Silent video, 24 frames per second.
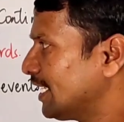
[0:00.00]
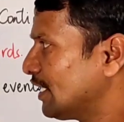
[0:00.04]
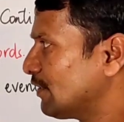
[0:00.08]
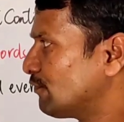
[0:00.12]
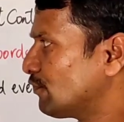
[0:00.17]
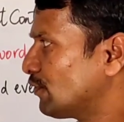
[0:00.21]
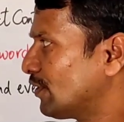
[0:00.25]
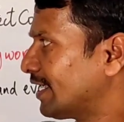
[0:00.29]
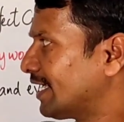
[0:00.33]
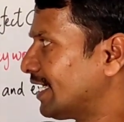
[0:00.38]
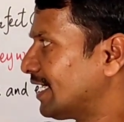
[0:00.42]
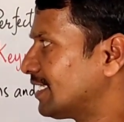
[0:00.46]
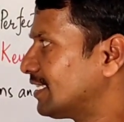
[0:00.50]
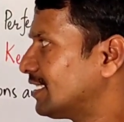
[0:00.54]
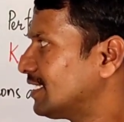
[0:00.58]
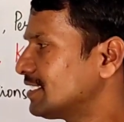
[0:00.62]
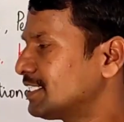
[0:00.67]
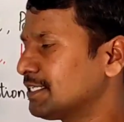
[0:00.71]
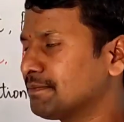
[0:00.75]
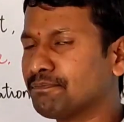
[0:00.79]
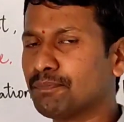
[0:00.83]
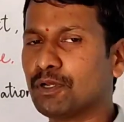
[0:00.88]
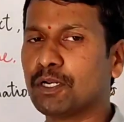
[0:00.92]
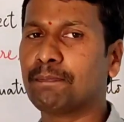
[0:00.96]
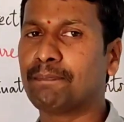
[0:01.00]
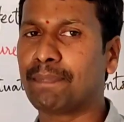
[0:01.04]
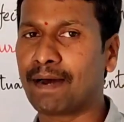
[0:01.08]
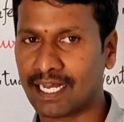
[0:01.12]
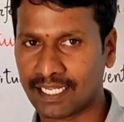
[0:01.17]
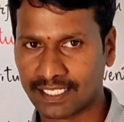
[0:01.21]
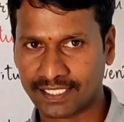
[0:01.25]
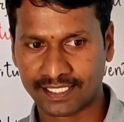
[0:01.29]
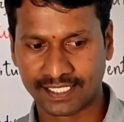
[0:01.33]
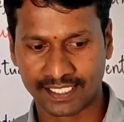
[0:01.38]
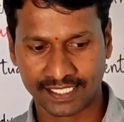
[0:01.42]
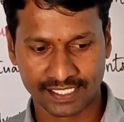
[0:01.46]
If you look at the simple
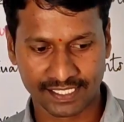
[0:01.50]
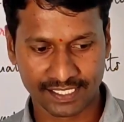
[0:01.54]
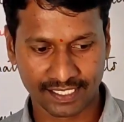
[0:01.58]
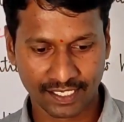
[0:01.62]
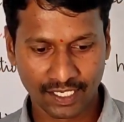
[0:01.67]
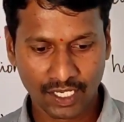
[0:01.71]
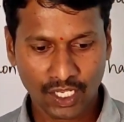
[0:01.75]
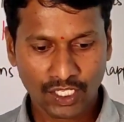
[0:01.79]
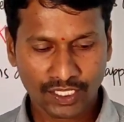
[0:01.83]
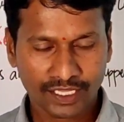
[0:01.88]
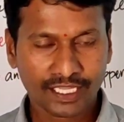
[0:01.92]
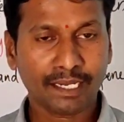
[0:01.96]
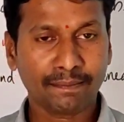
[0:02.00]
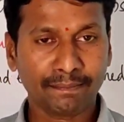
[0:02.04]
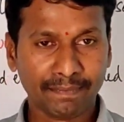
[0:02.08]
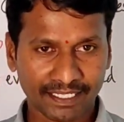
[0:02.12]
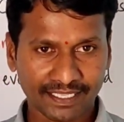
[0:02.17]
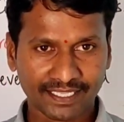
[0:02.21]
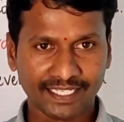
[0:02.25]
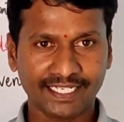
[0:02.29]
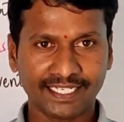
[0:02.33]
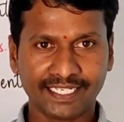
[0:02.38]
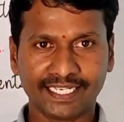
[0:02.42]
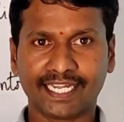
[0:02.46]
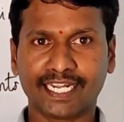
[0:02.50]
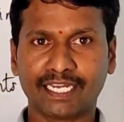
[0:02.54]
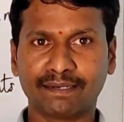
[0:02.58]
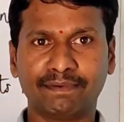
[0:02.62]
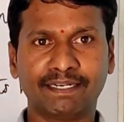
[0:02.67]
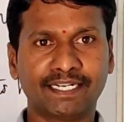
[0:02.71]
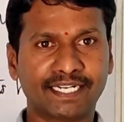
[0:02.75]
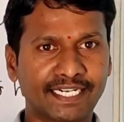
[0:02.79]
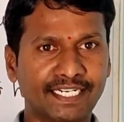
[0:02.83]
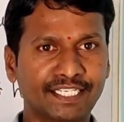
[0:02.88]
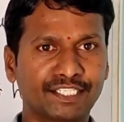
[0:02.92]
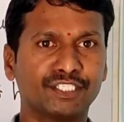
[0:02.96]
past tense, the method here I am
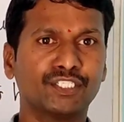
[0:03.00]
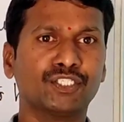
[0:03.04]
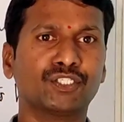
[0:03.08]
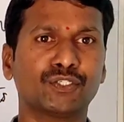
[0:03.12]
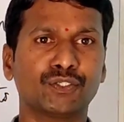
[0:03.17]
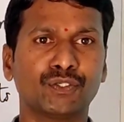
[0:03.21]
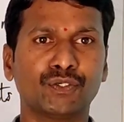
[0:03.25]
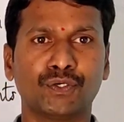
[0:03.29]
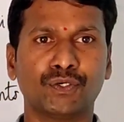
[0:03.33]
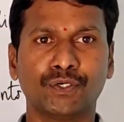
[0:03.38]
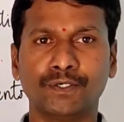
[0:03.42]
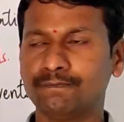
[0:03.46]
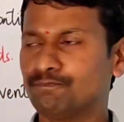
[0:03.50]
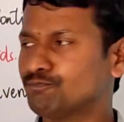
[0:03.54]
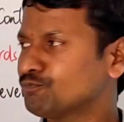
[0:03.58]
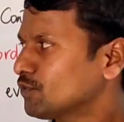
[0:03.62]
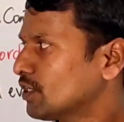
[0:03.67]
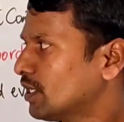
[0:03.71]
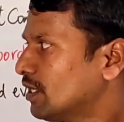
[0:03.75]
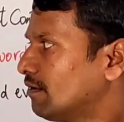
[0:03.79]
introducing to you.